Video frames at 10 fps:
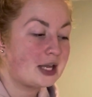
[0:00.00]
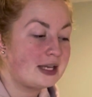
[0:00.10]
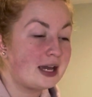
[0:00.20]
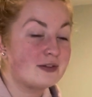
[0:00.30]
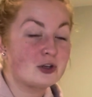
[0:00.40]

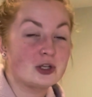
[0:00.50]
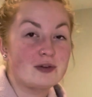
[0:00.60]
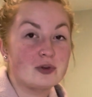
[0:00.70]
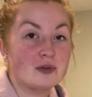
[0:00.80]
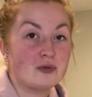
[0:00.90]
if you're
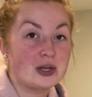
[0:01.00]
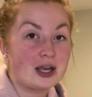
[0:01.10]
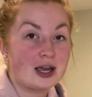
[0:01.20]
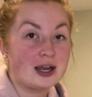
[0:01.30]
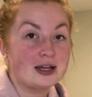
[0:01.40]
looking for the free
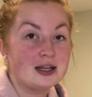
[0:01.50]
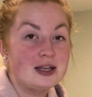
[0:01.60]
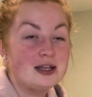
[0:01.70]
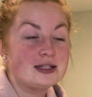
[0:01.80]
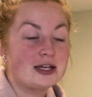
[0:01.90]
guide,
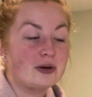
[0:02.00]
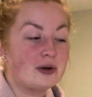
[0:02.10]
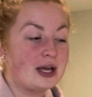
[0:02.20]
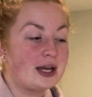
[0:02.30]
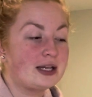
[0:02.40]
tarot
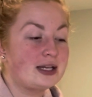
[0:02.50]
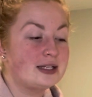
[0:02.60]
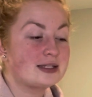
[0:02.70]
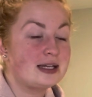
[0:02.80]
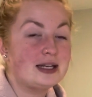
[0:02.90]
guide, it
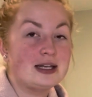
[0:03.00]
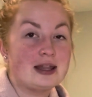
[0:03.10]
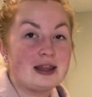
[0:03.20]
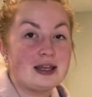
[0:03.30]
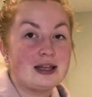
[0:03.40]
is
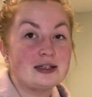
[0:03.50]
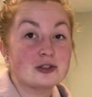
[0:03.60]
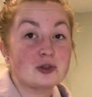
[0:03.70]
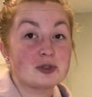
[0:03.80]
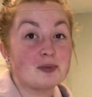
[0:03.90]
in the
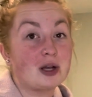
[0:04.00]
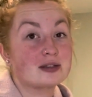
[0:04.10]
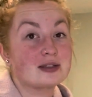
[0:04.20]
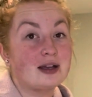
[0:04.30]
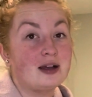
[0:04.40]
description
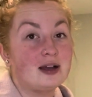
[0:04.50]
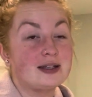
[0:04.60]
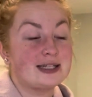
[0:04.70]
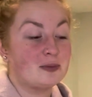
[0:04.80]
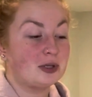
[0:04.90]
box
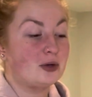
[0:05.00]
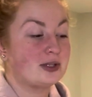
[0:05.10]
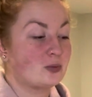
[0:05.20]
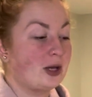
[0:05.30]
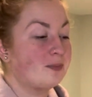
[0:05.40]
down below
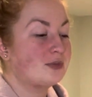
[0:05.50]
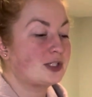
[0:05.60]
as well.